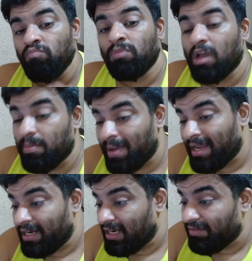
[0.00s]

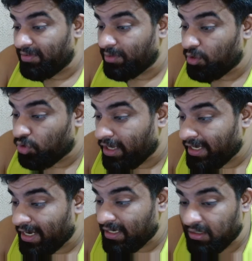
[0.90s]
Apparently we were
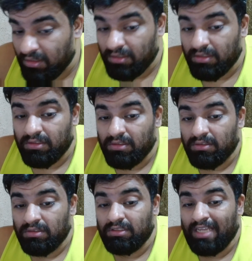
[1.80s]
looking at
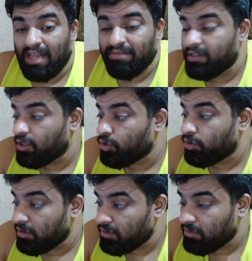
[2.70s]

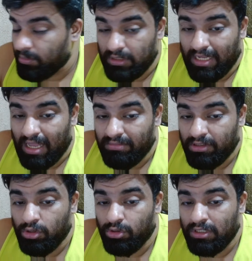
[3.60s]
Calvert-Lewin, but
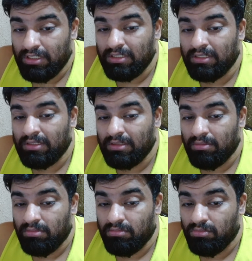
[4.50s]
Calvert-Lewin is
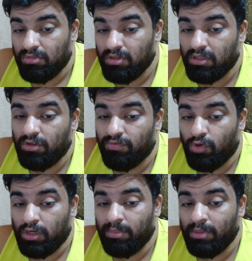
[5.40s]
30 to
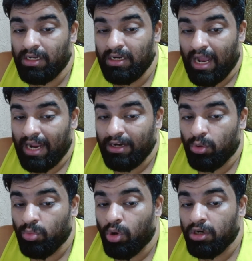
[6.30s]
40 million. I
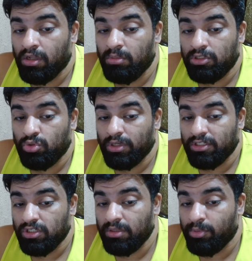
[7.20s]
don't want him. He's too
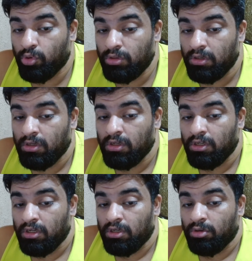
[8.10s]
injury prone.
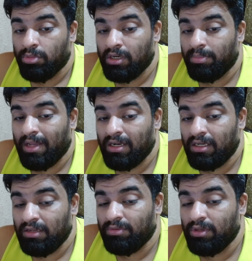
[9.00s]
But
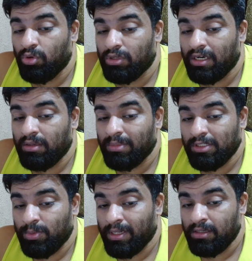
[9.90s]
apparently we looked at him
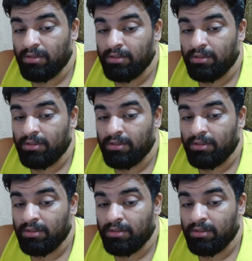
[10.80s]
as well.